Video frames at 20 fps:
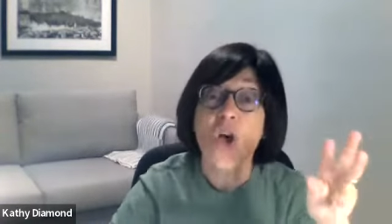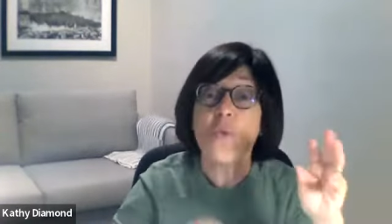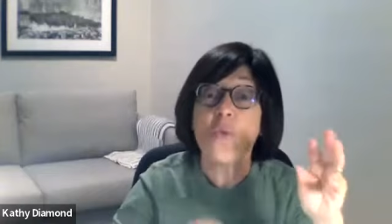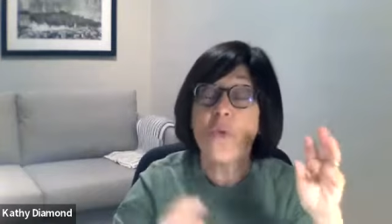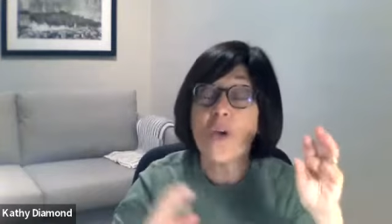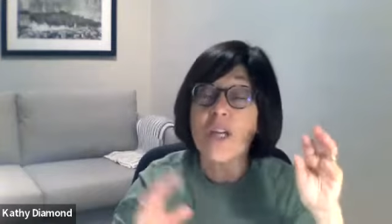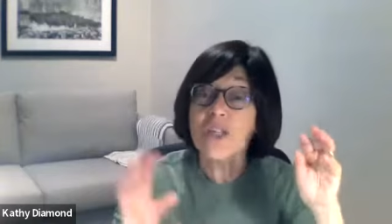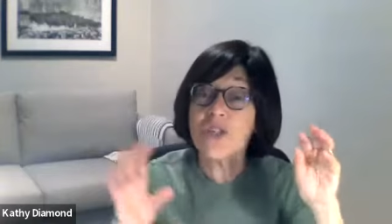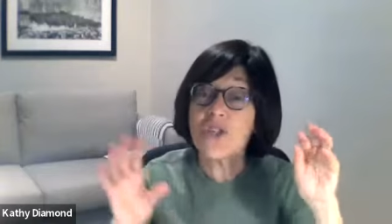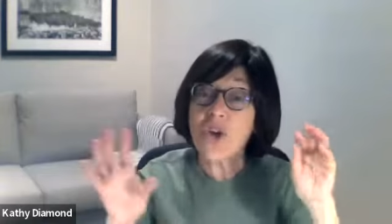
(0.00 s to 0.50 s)

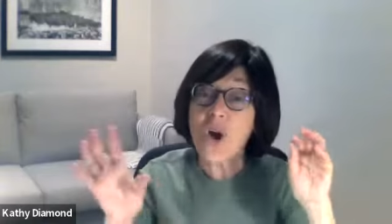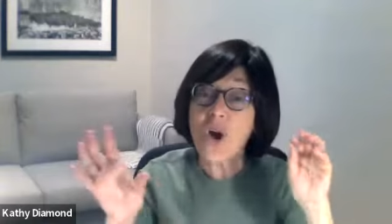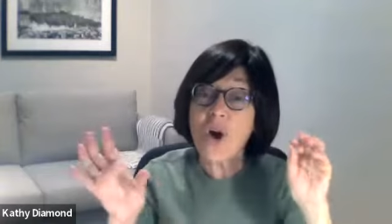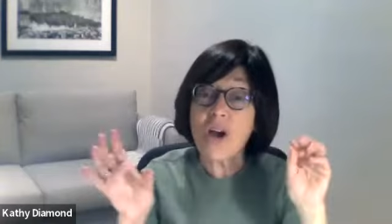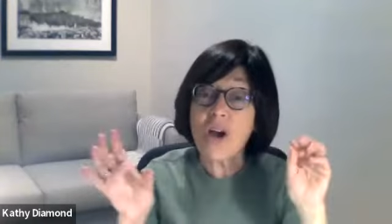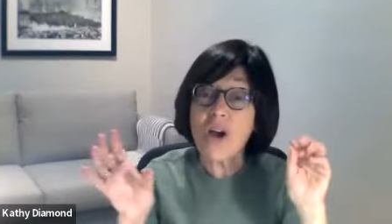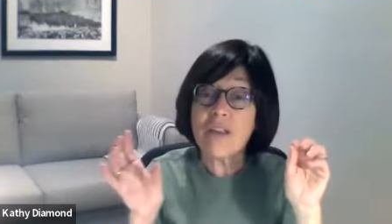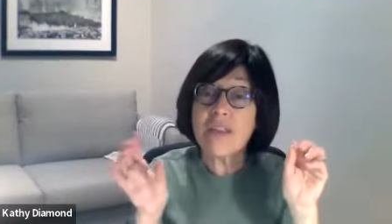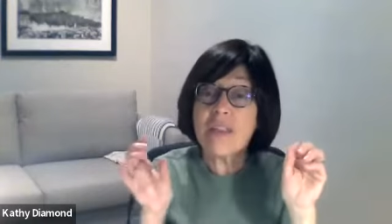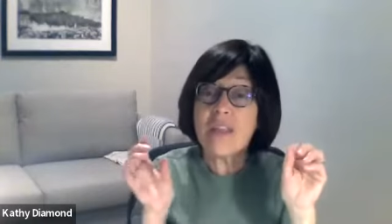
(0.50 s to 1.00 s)
which
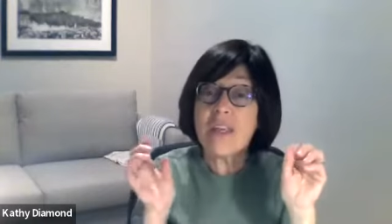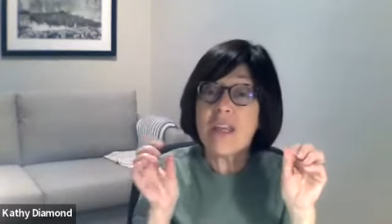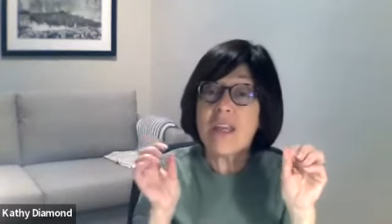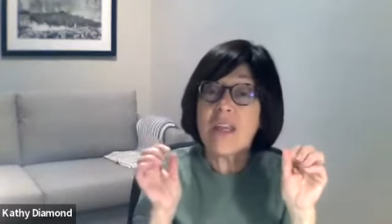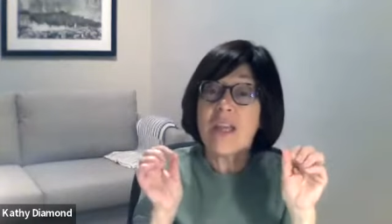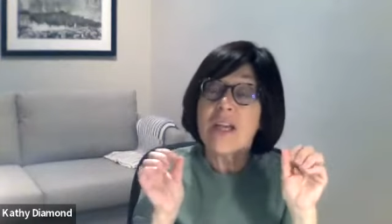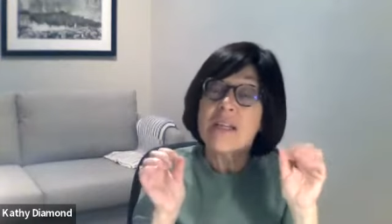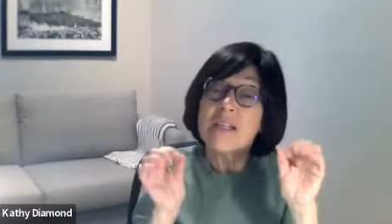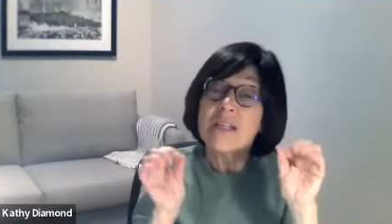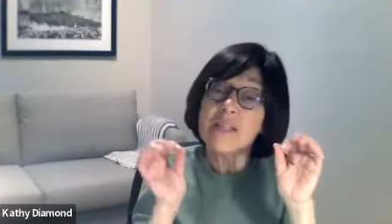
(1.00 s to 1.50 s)
are
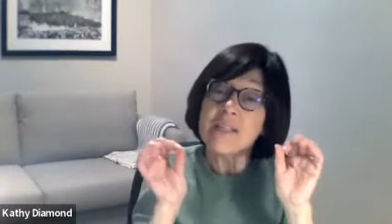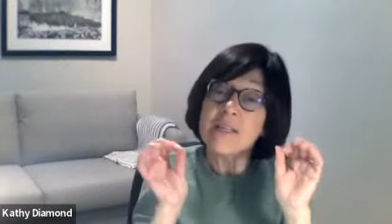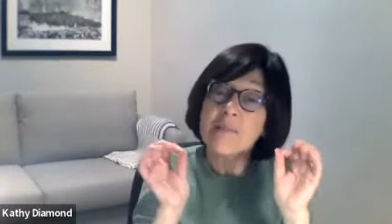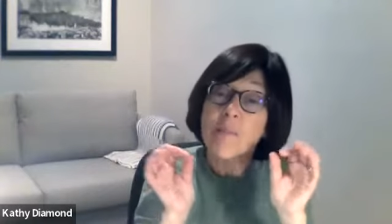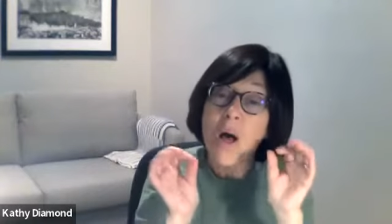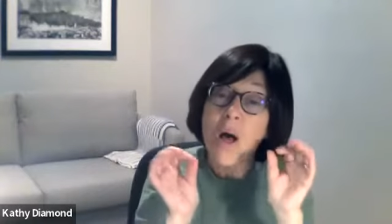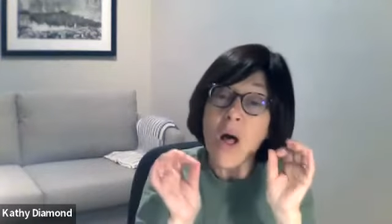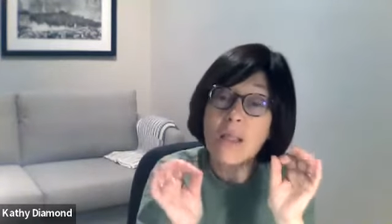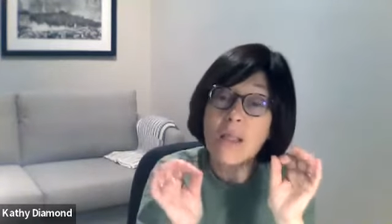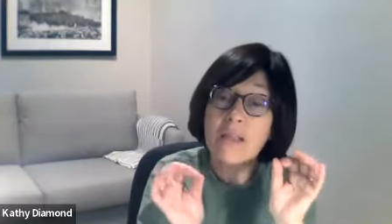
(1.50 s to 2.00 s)
the
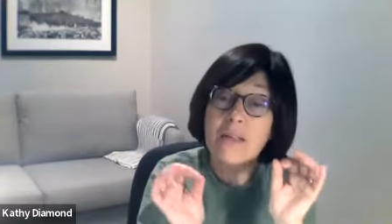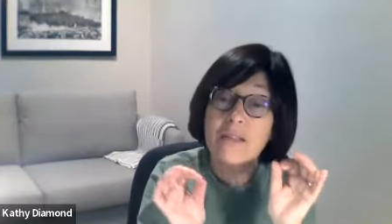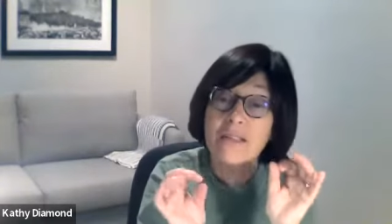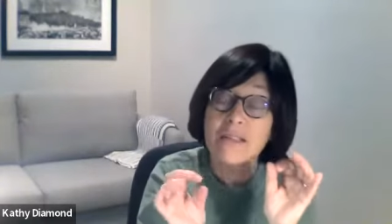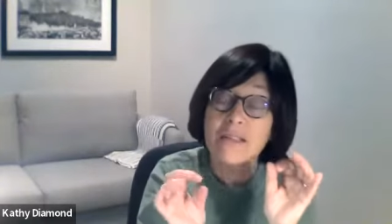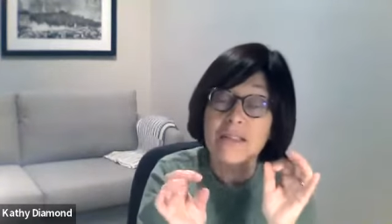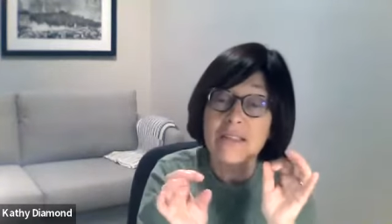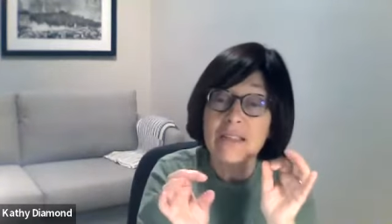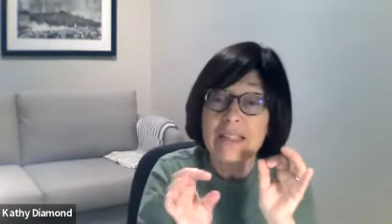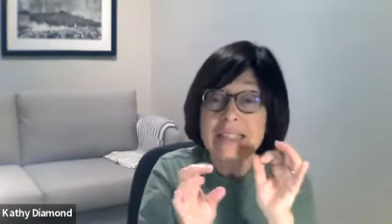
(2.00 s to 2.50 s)

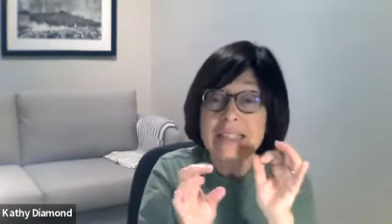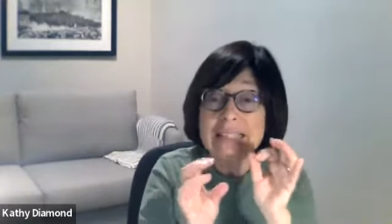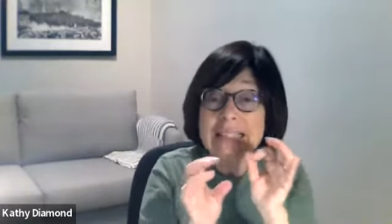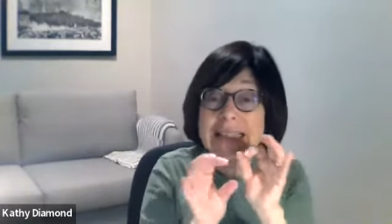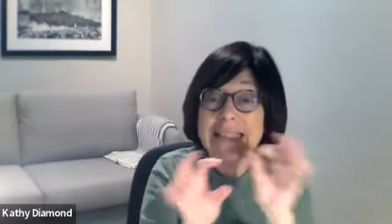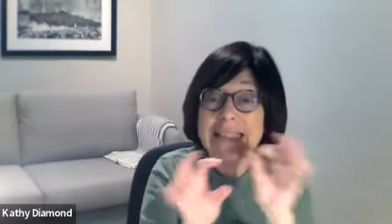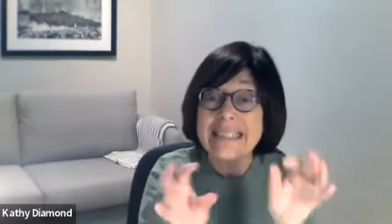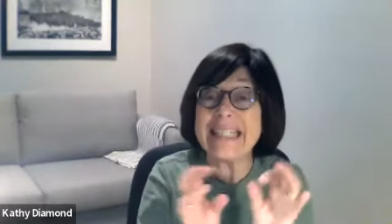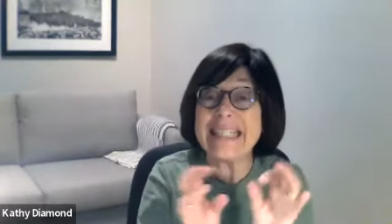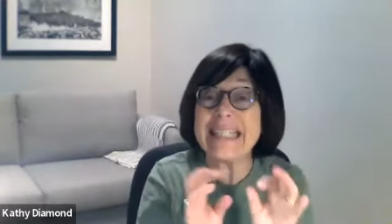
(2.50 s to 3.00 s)
smaller
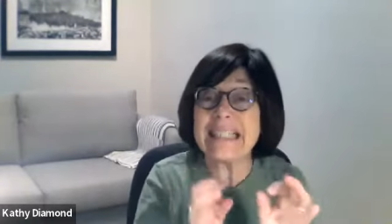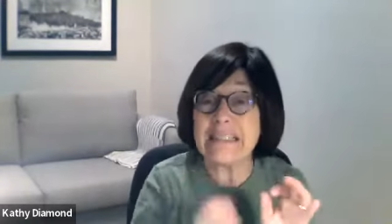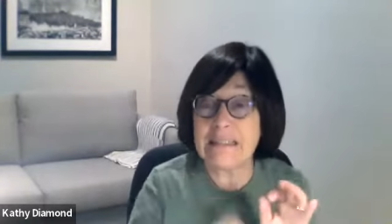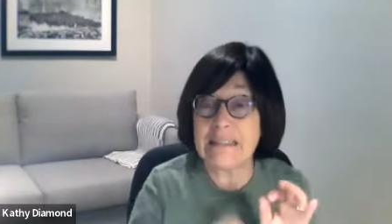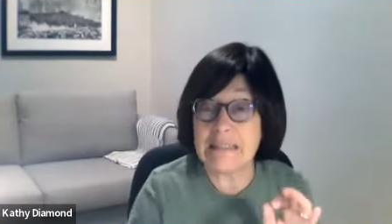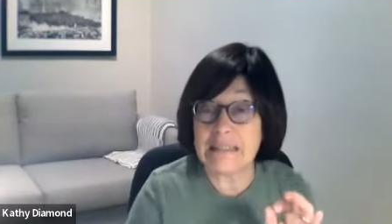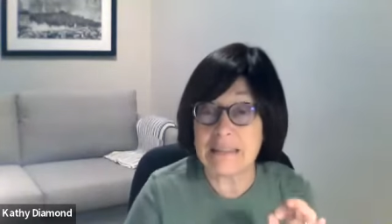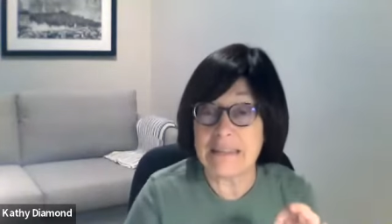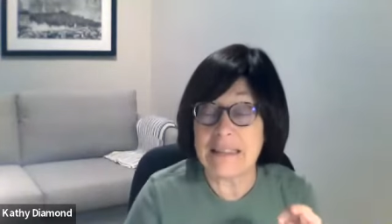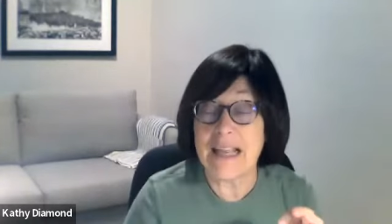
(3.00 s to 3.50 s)

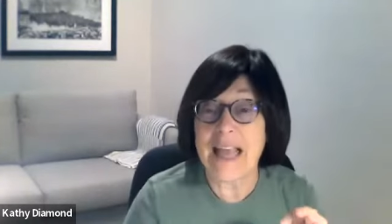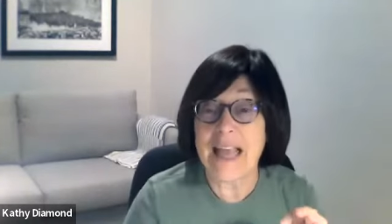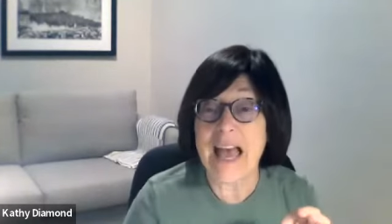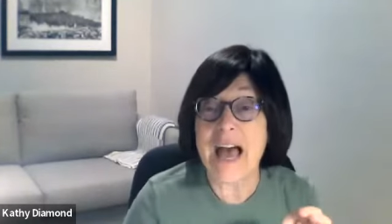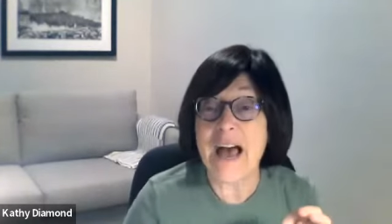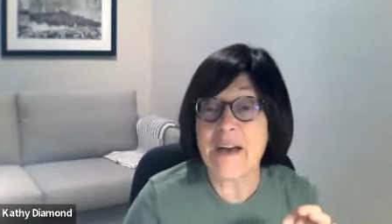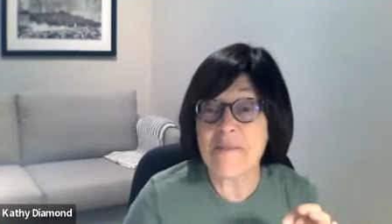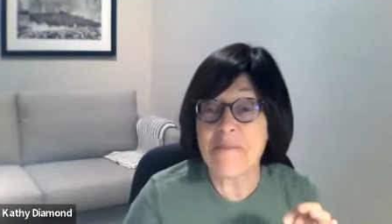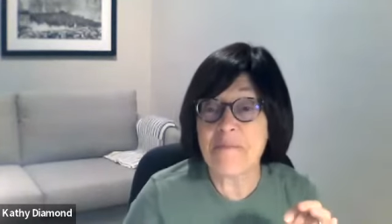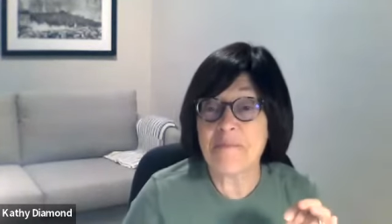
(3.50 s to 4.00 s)
little
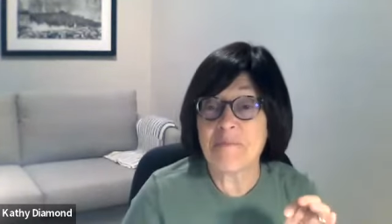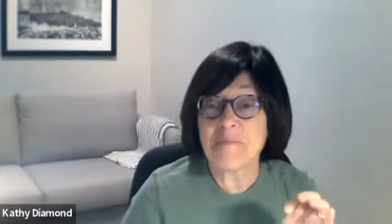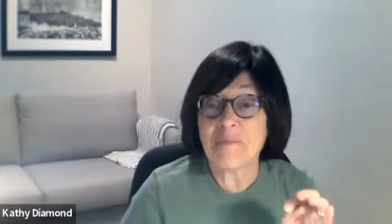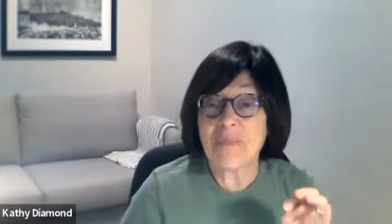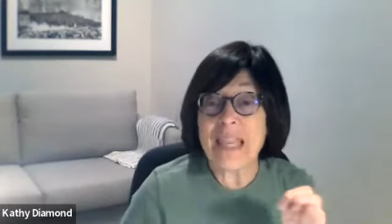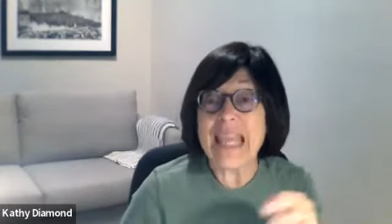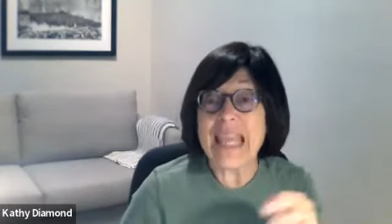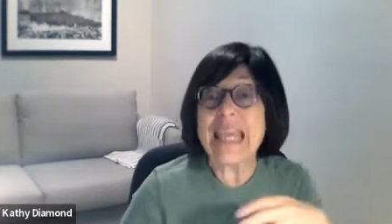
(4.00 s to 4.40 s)
um,